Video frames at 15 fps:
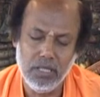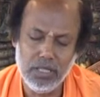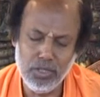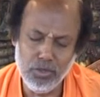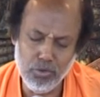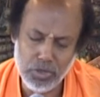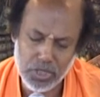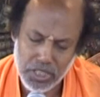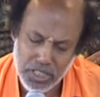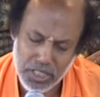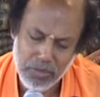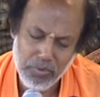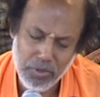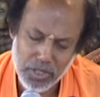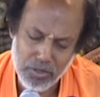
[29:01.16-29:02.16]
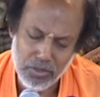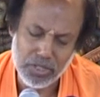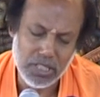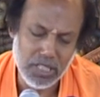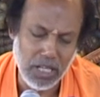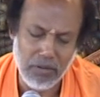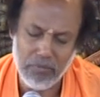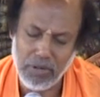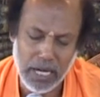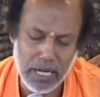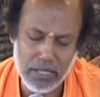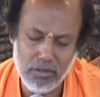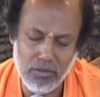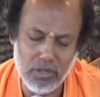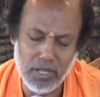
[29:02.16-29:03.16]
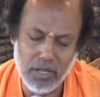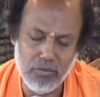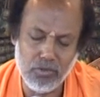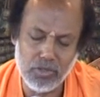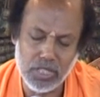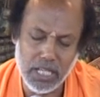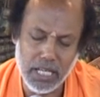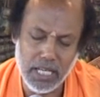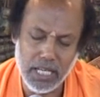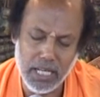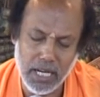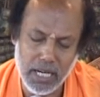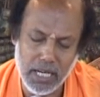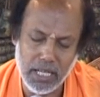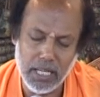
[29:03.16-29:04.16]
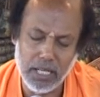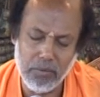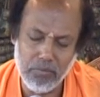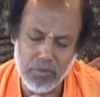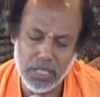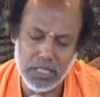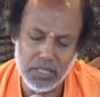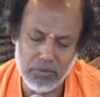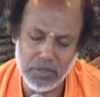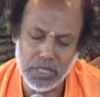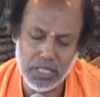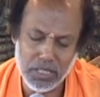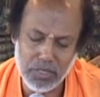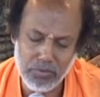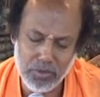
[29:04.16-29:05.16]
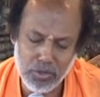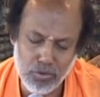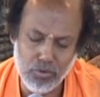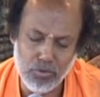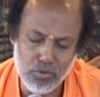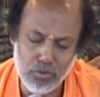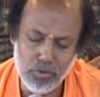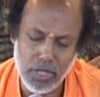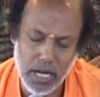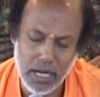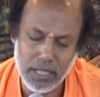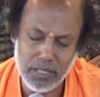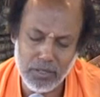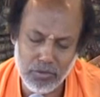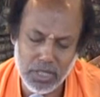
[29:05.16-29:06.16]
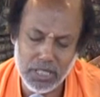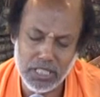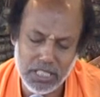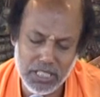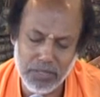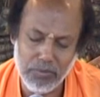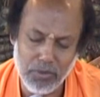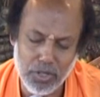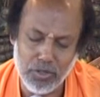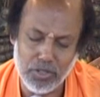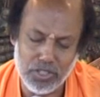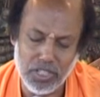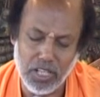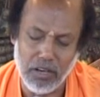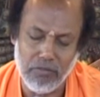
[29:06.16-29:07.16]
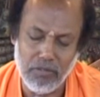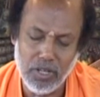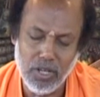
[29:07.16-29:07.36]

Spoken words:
You see it for yourself. I don't have to say again and again, please. Because if you do that, you can see for yourself.